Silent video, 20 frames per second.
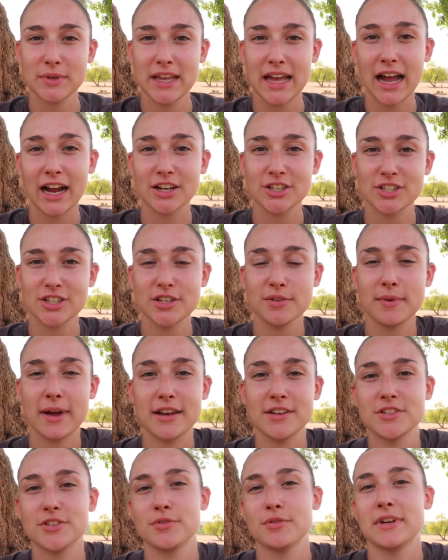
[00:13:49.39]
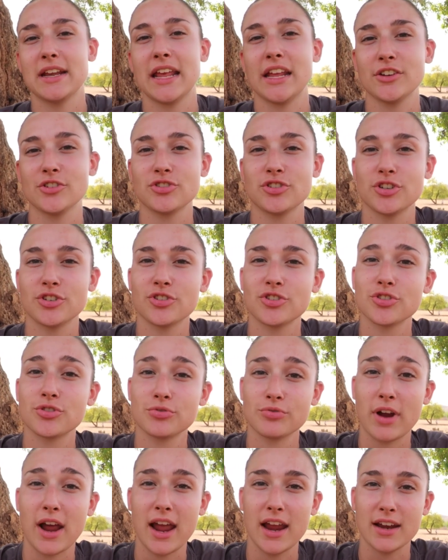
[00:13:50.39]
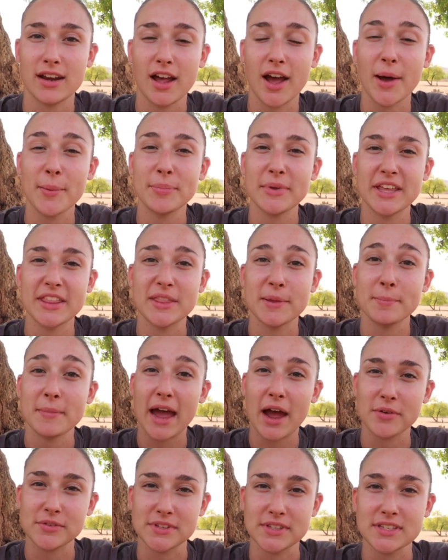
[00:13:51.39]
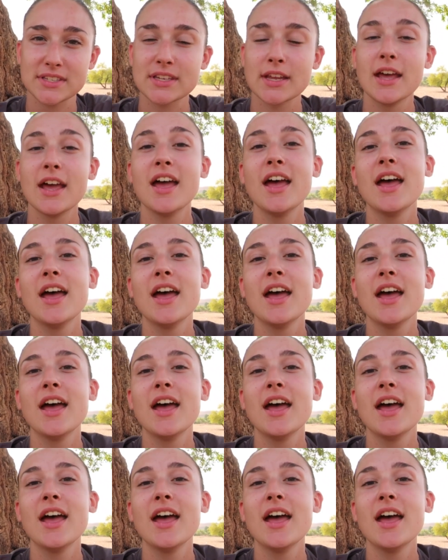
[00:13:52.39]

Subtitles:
We actually went to an ancient shrine up in the mountains.